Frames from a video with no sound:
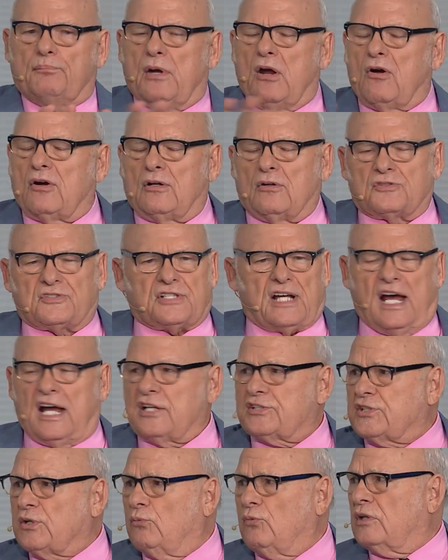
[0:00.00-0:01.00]
miracle
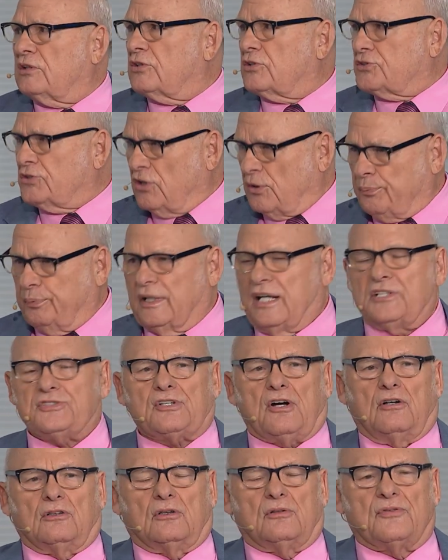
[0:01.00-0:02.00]
signs and wonders took place
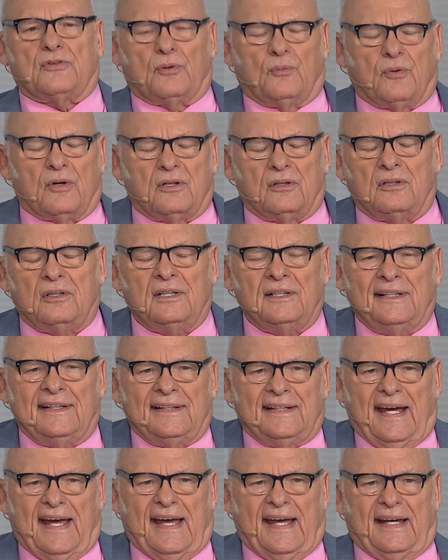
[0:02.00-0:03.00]
all over the world.
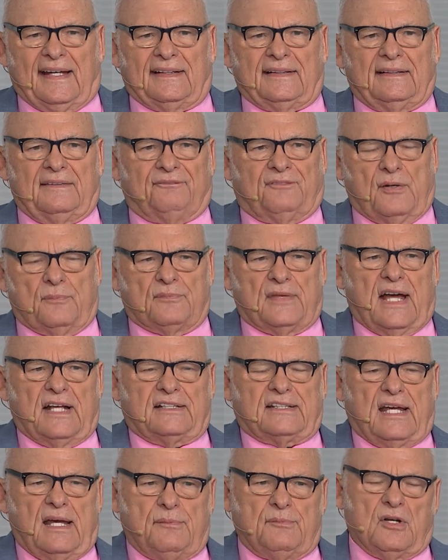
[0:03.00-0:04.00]
And from
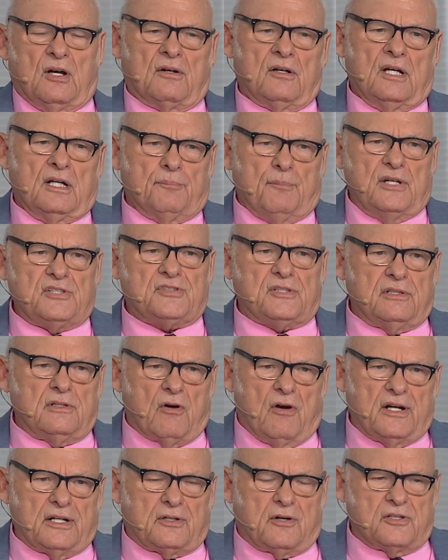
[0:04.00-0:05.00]
that came your
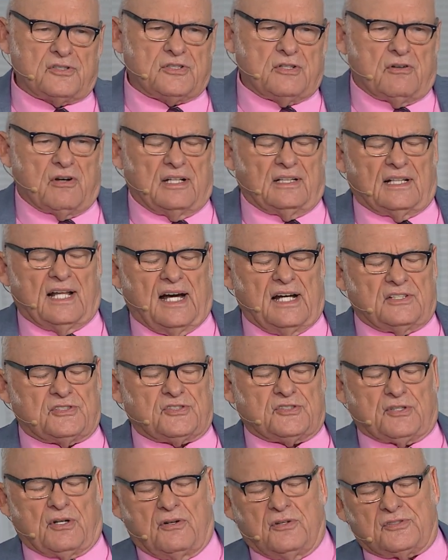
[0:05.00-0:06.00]
missionary, Christianary Alliance
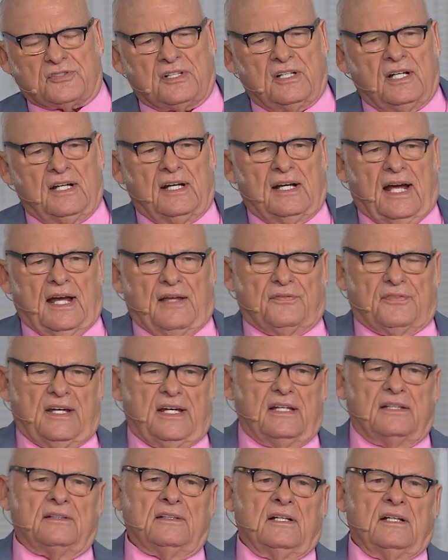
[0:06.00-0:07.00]
Church. And
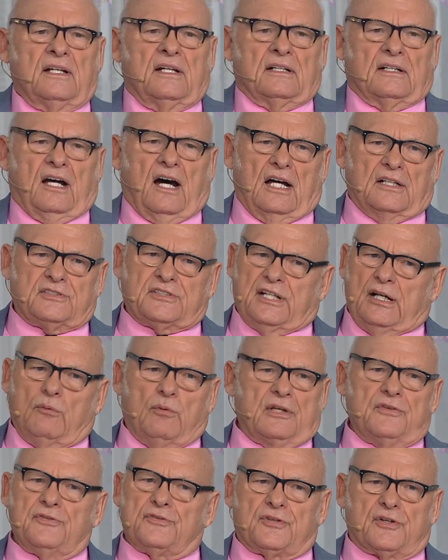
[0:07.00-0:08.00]
then God still
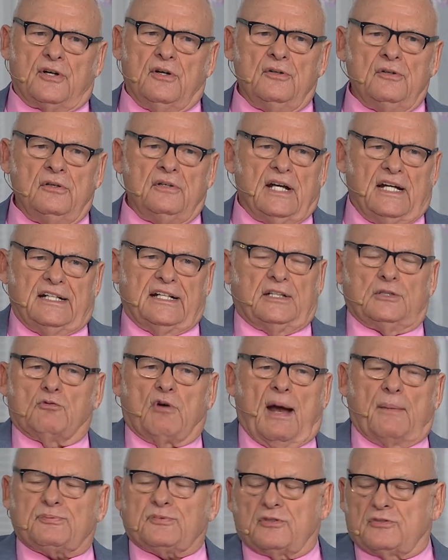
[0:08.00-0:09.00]
wasn't through. He didn't
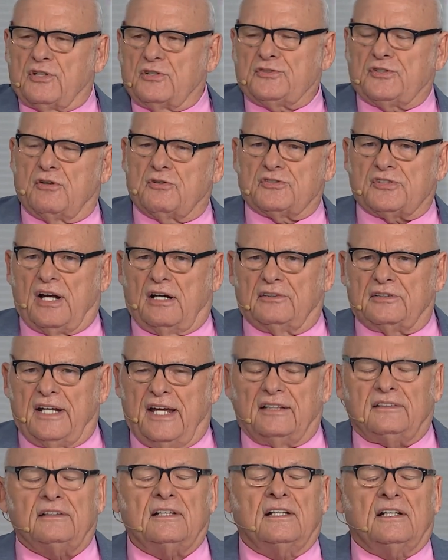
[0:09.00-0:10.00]
rapture the church out
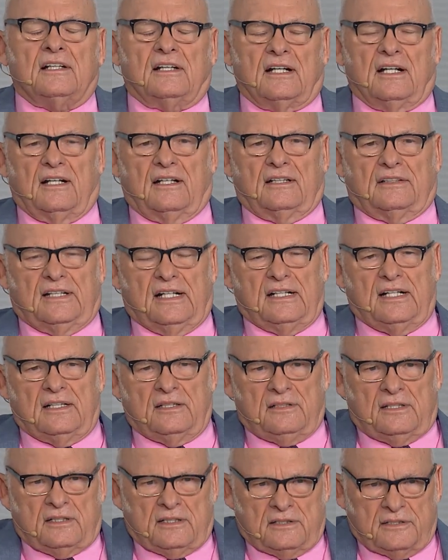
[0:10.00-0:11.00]
yet. Uh, then
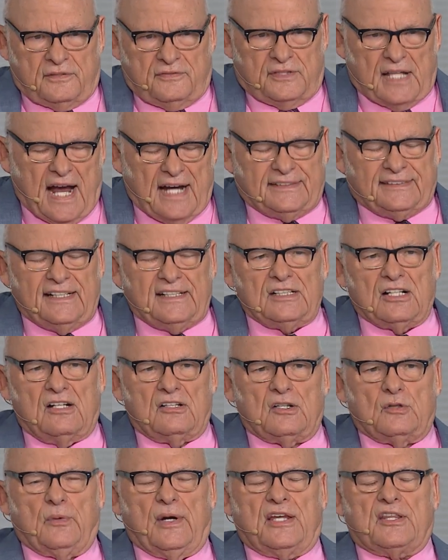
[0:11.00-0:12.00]
in nineteen
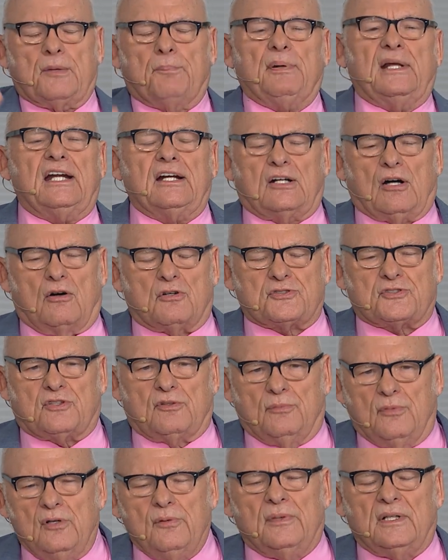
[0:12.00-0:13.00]
hundred, we had the Pentecostal
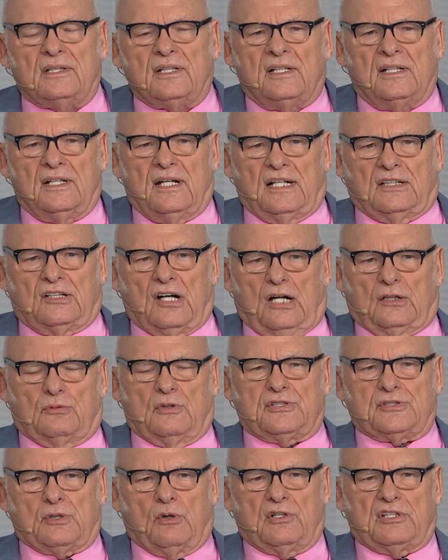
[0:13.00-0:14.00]
movement, and God
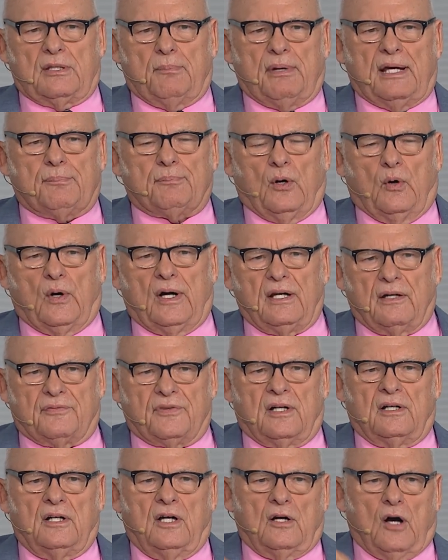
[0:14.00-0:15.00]
restored the big boy of
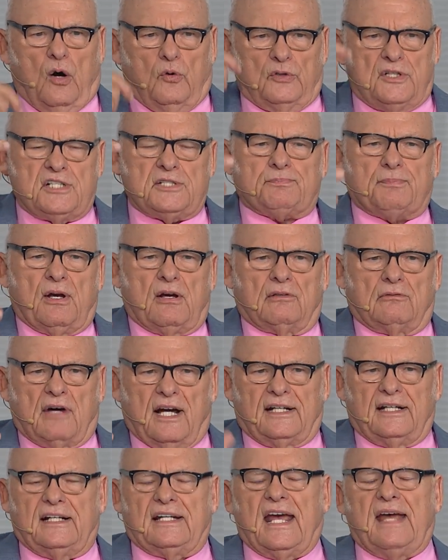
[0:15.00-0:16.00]
the Holy Spirit
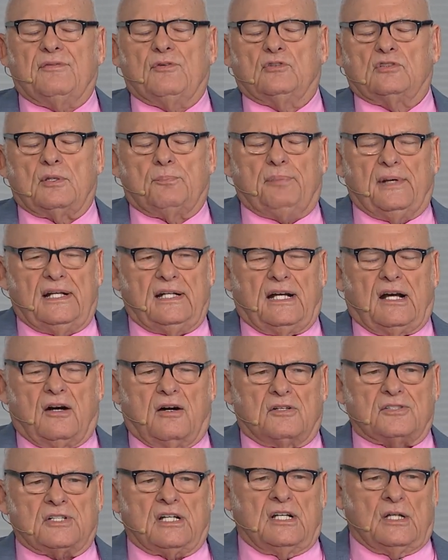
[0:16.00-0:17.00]
like he gave on the
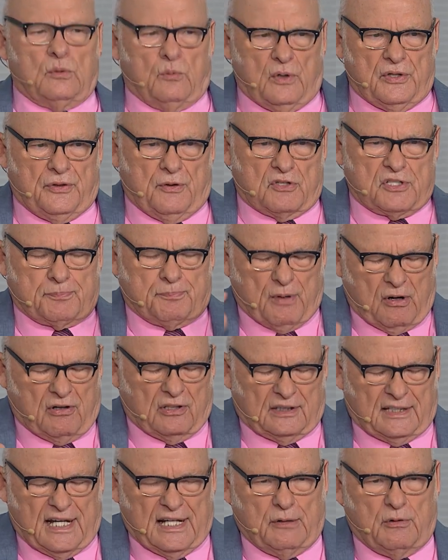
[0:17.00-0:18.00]
Pentecost with your
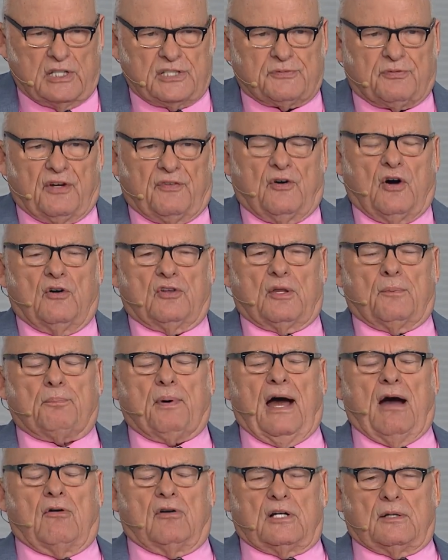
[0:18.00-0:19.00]
spirit language, with all the
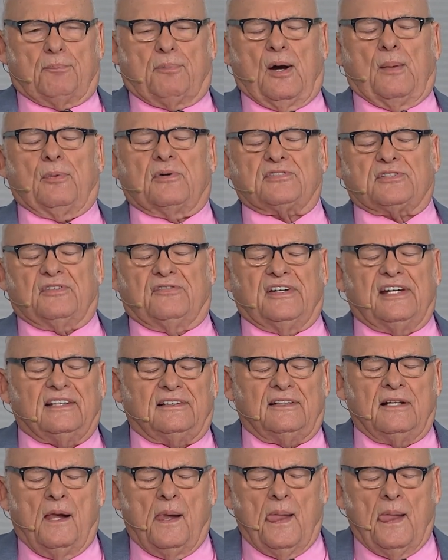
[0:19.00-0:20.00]
power and the purpose of
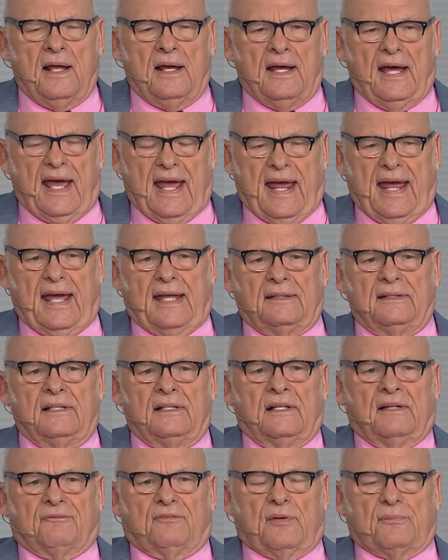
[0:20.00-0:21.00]
it. And
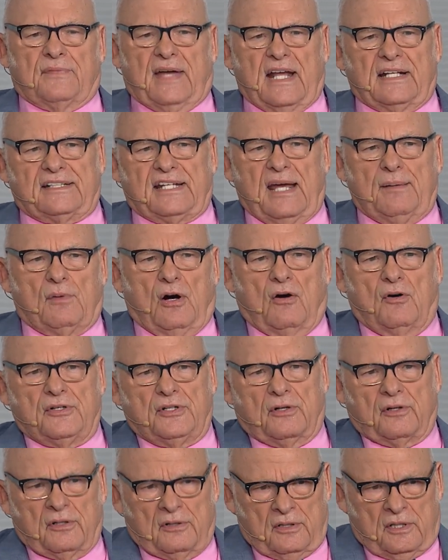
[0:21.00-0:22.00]
from that came all
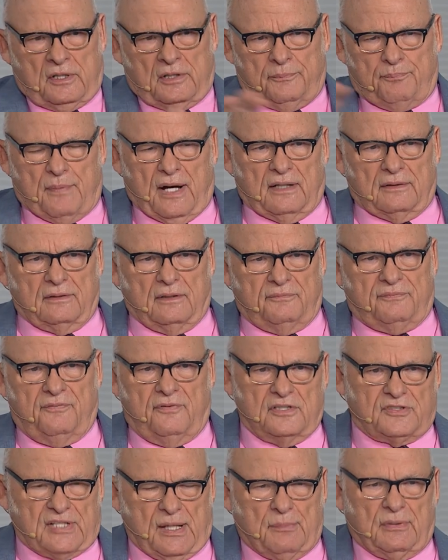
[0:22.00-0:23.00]
your about
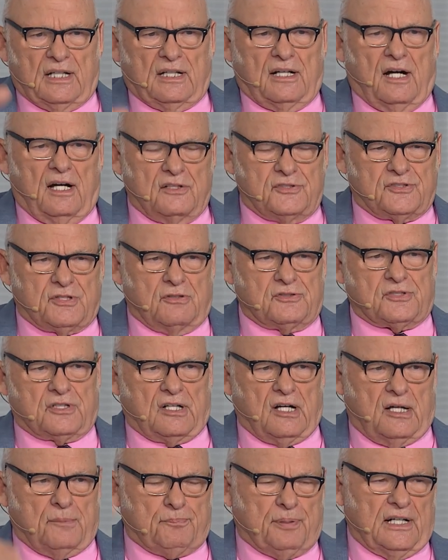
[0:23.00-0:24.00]
Assembly of God, Church of
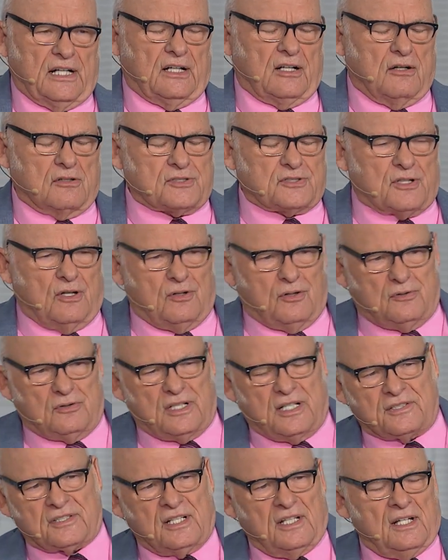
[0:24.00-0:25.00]
God, Pentecostal
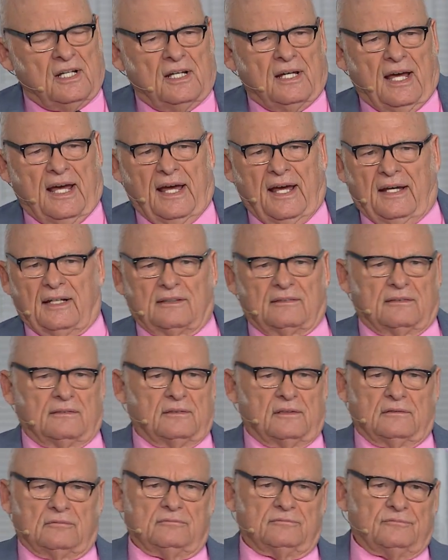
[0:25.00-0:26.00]
Holiness,
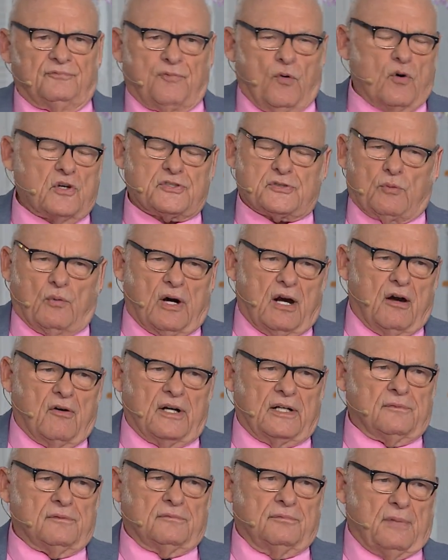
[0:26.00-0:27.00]
and um, Foursquare,
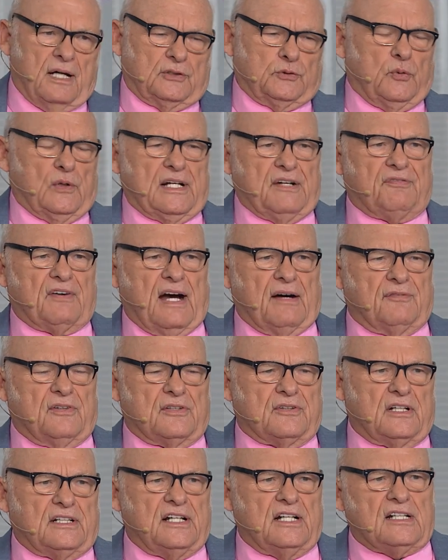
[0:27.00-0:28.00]
and about twenty-five
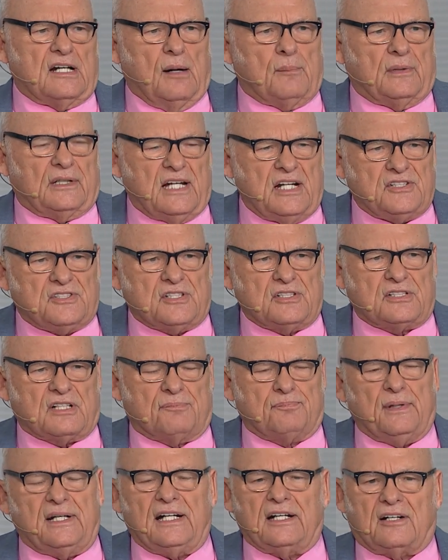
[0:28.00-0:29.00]
other denominations
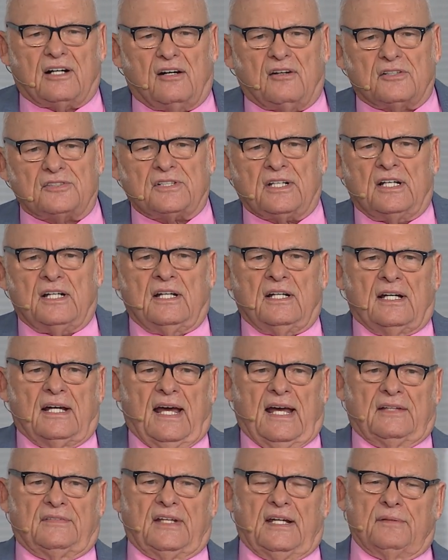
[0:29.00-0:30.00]
of Pentecost.
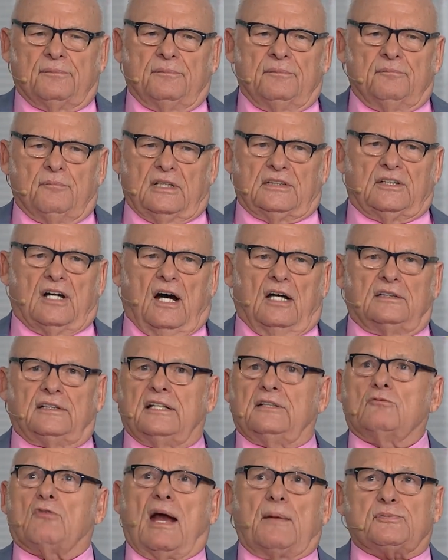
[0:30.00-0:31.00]
And then, but God
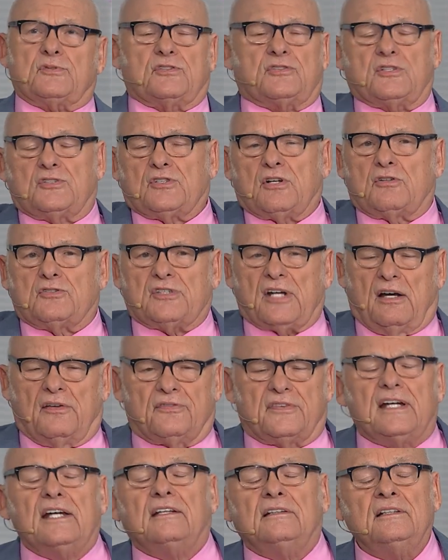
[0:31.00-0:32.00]
didn't rapture the church out
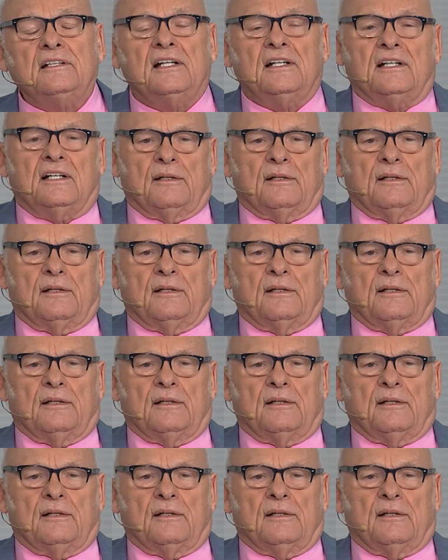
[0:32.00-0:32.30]
then.